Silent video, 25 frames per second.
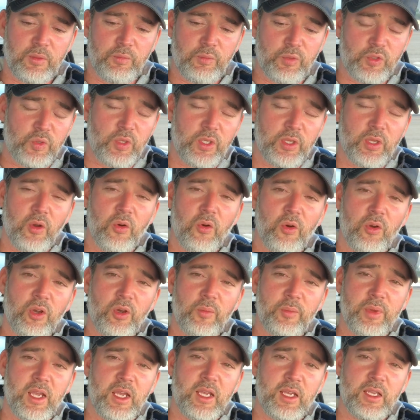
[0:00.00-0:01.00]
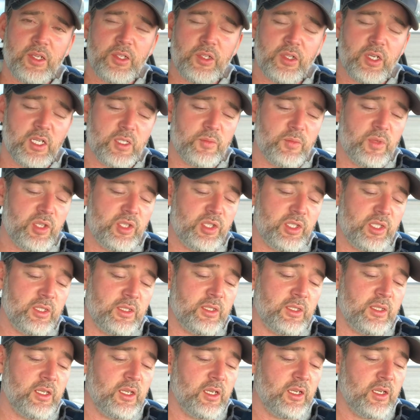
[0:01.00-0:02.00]
between the oil pan and
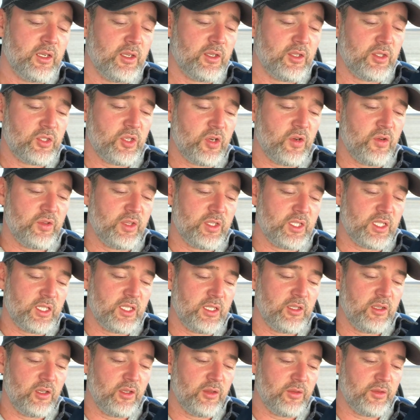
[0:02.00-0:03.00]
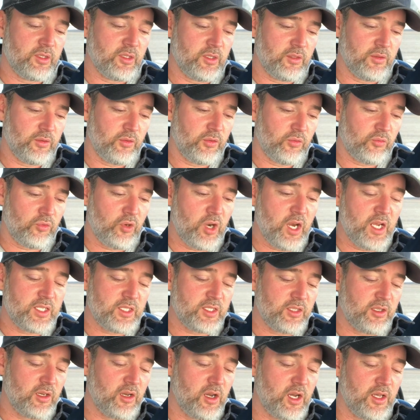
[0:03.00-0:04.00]
transmission. So there's a little
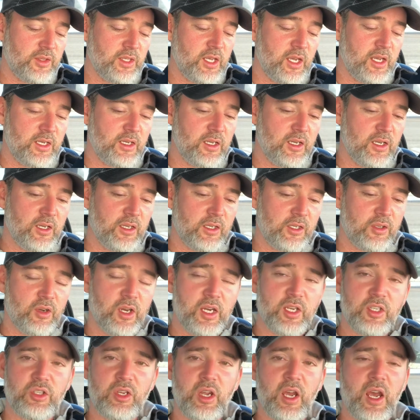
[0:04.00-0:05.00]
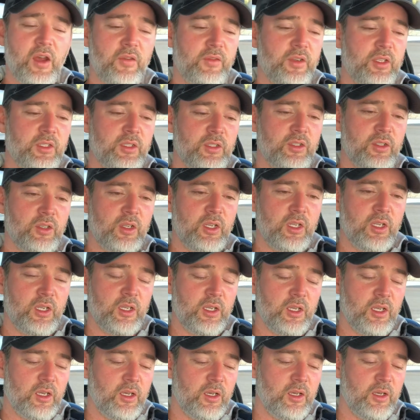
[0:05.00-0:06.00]
rust on that crankshaft.
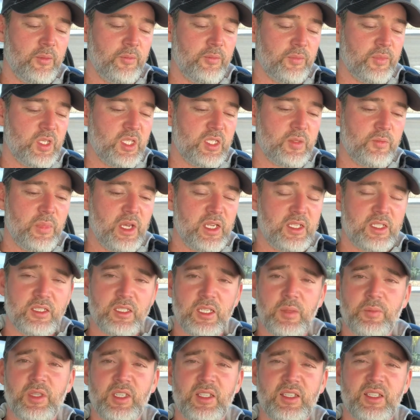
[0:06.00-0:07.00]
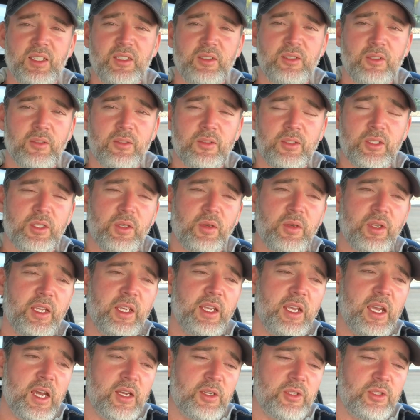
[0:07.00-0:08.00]
This messes up the seal, so
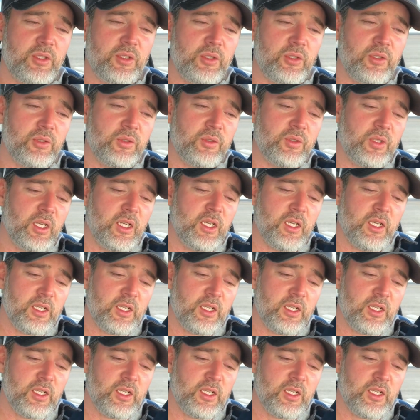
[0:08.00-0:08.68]
he had to